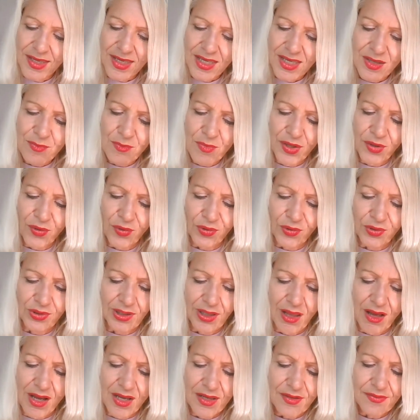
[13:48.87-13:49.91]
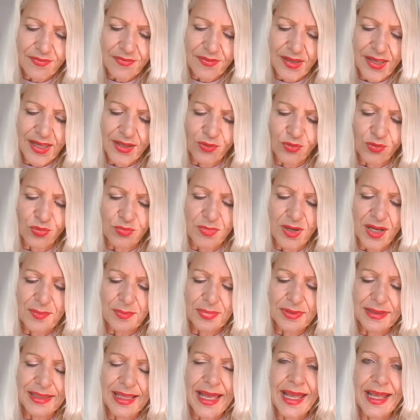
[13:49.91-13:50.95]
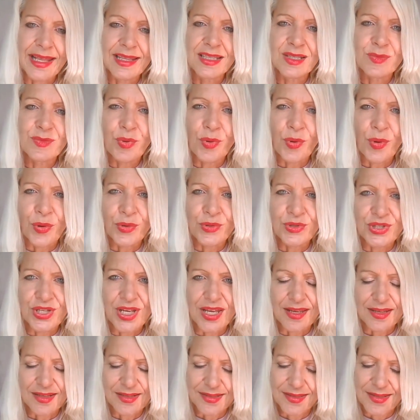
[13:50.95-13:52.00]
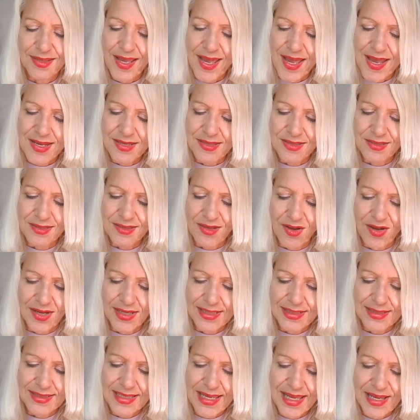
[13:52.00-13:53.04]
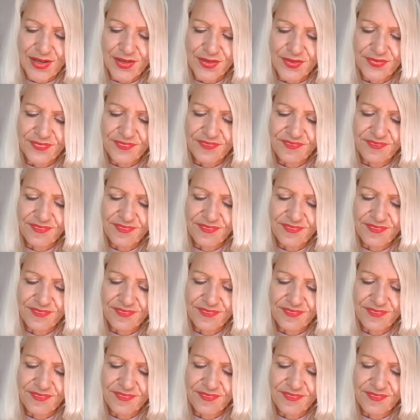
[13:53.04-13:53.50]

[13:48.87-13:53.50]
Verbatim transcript: in my own life and all my plans, projects, and desires now.